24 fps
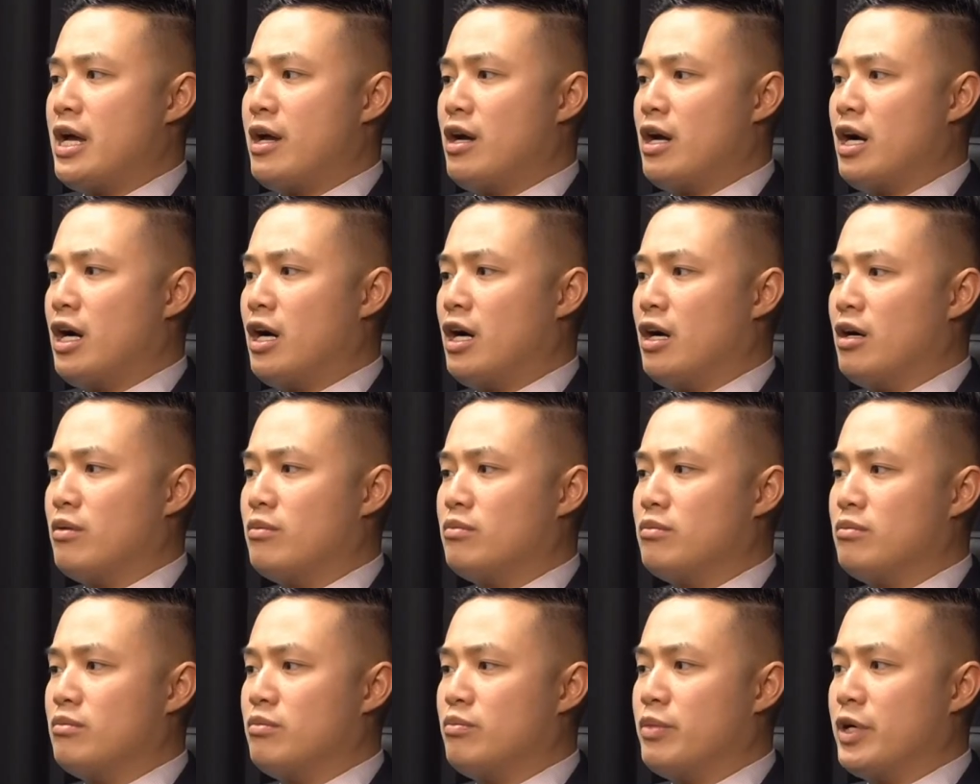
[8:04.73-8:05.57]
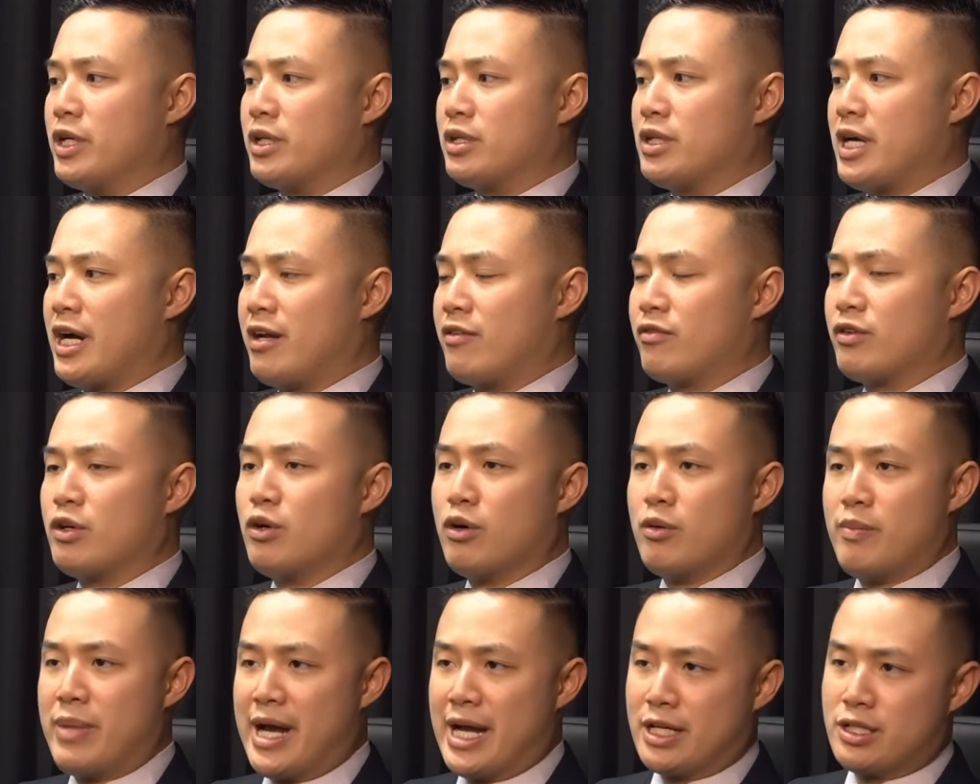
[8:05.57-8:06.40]
But kind of
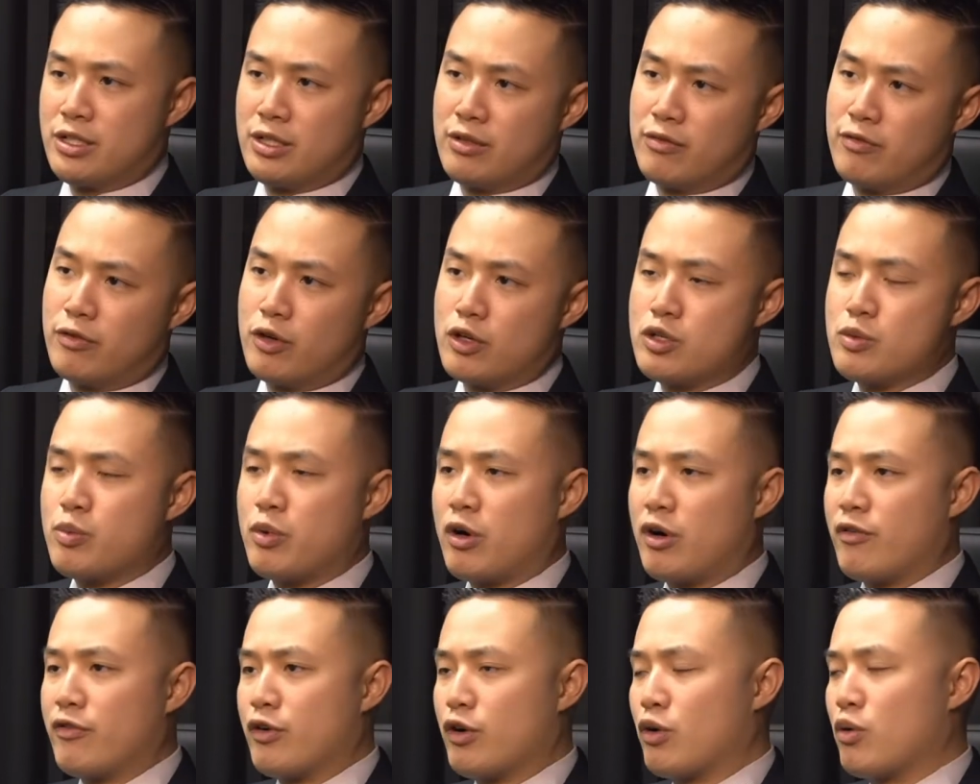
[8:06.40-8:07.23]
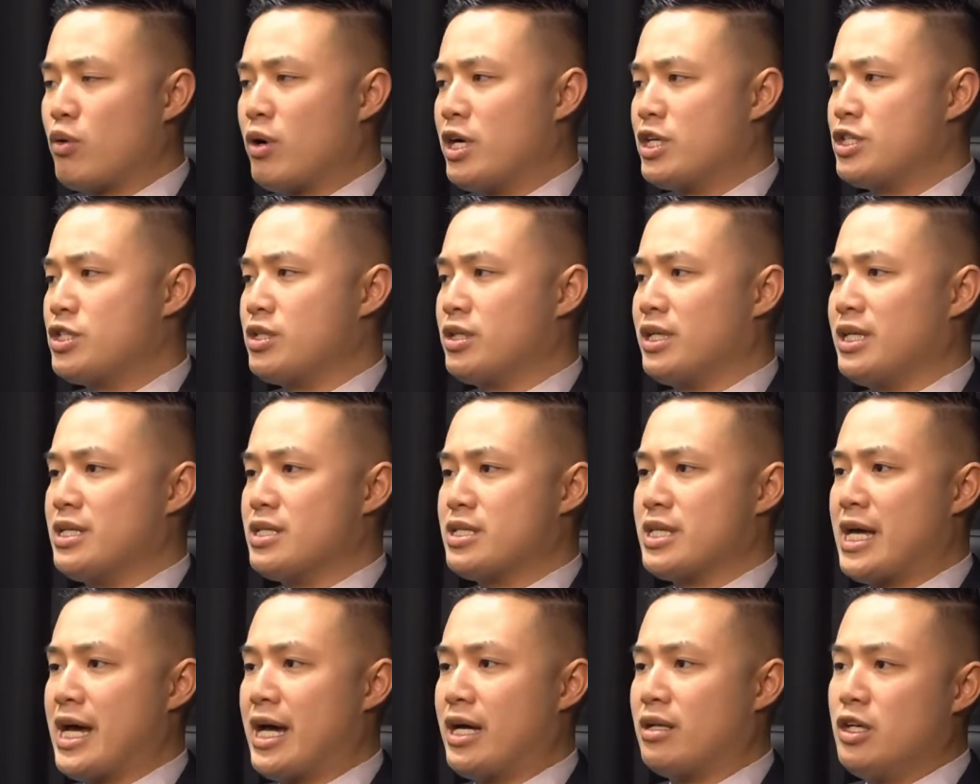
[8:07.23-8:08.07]
going back to the first part of your question, is
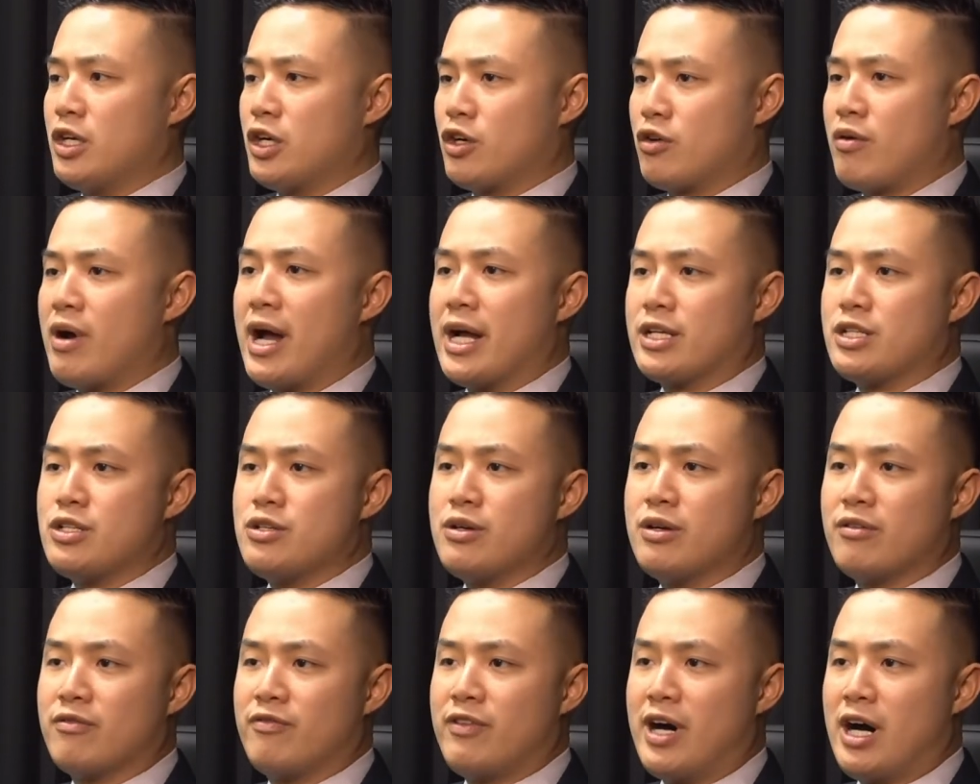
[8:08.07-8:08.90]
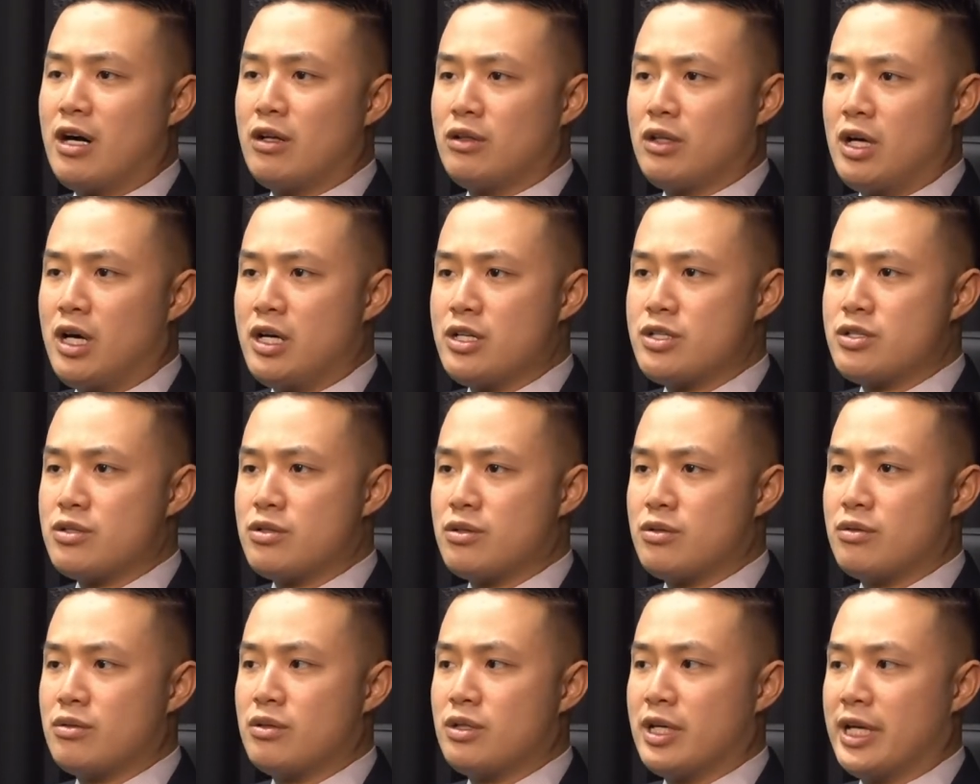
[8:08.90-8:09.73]
that correct? You can file a
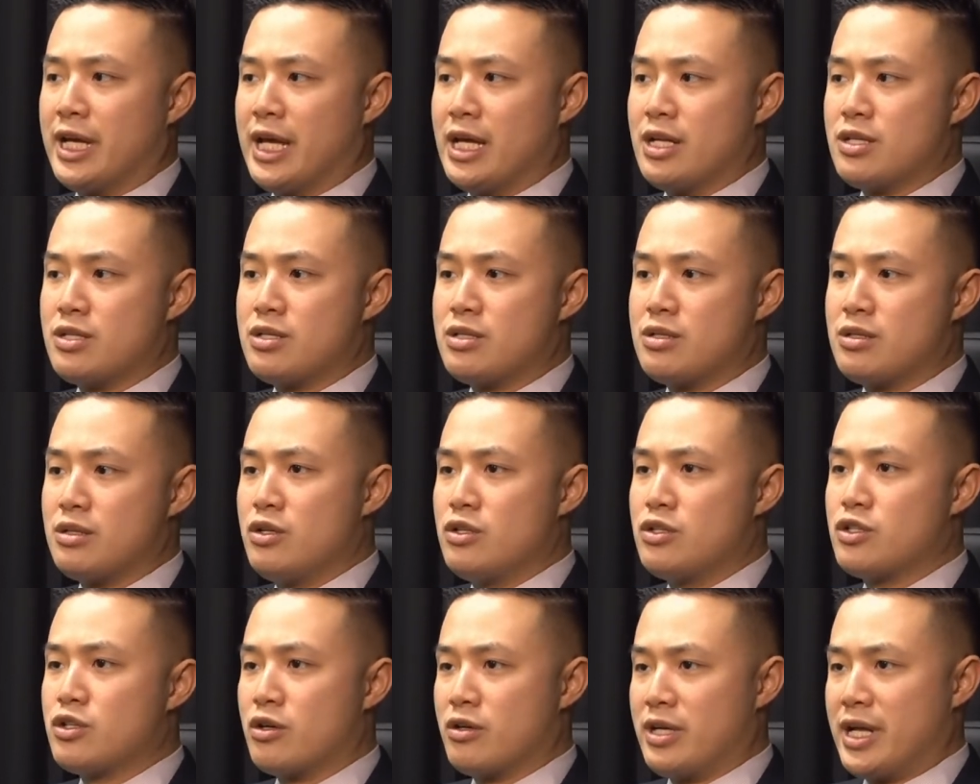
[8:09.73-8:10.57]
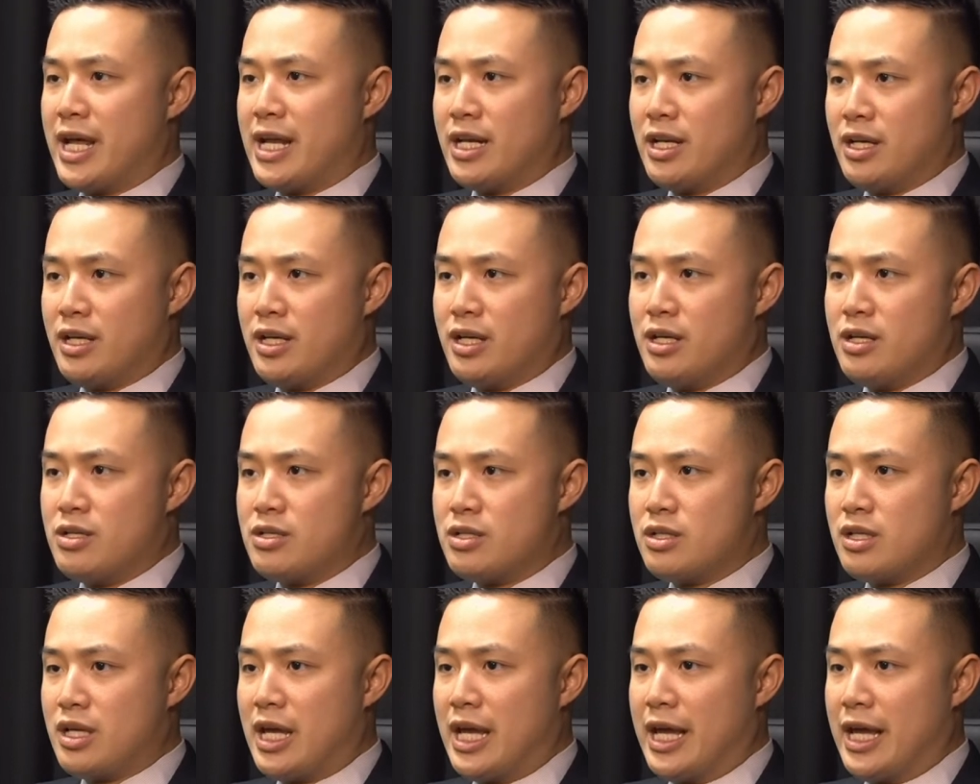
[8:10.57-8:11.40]
lawsuit against certain
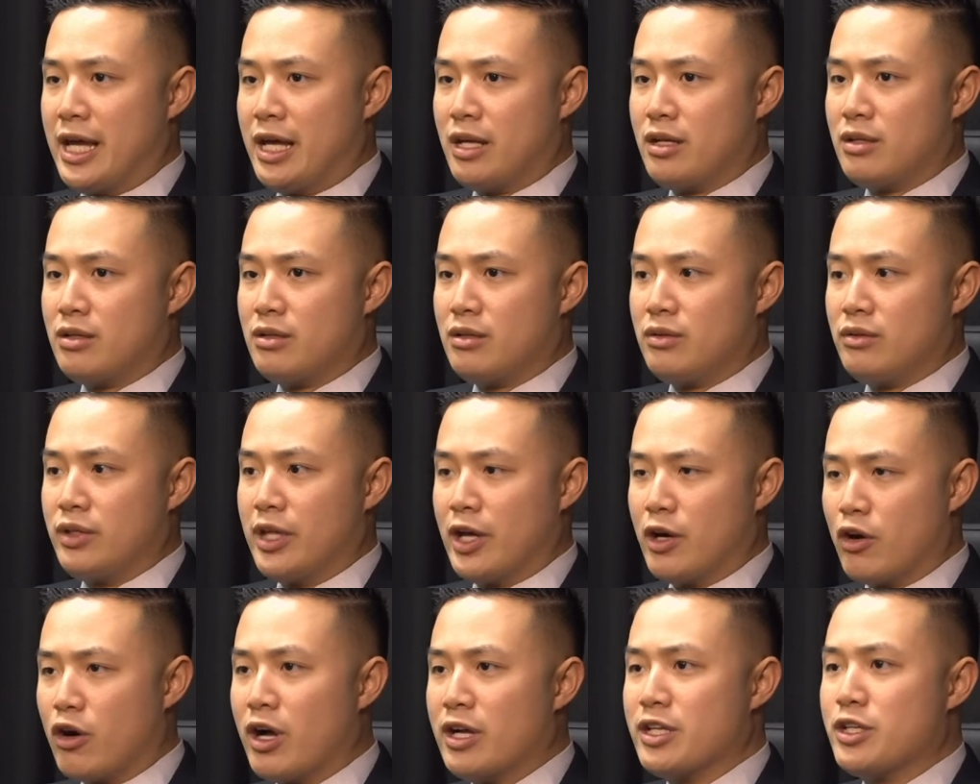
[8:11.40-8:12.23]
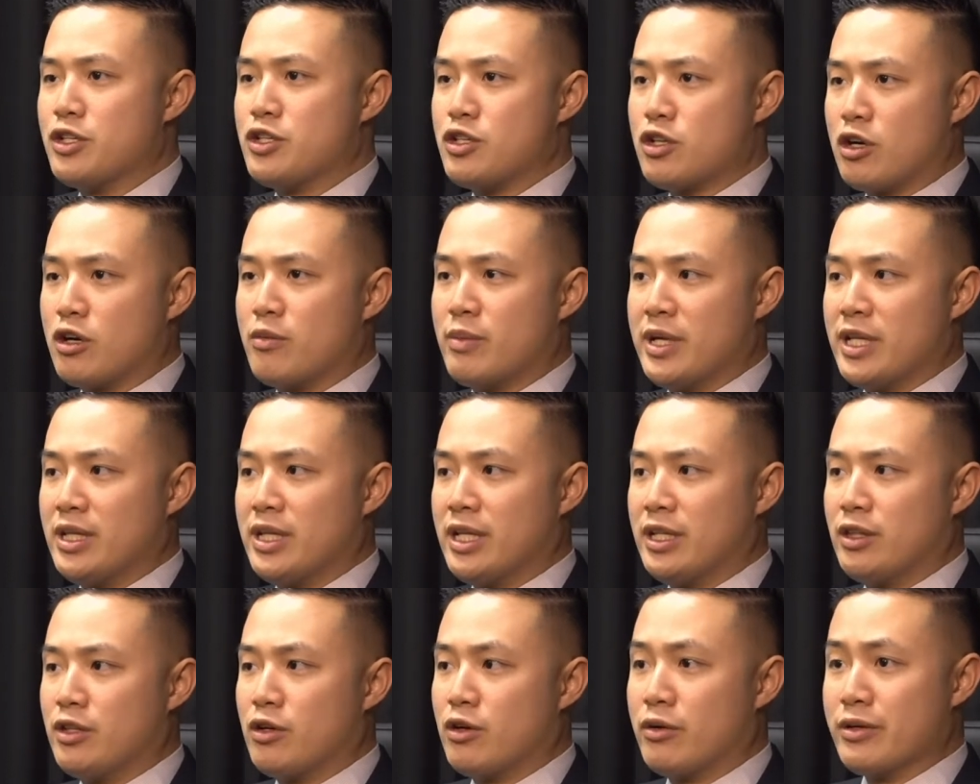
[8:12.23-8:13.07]
entities and later on determine
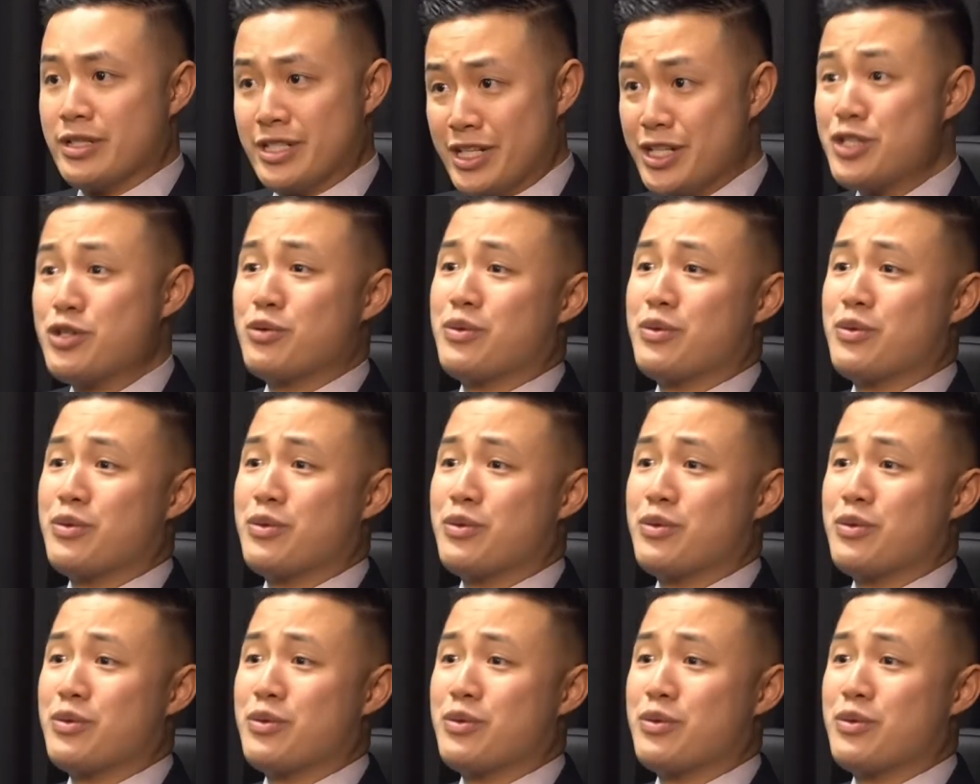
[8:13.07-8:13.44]
that there are additional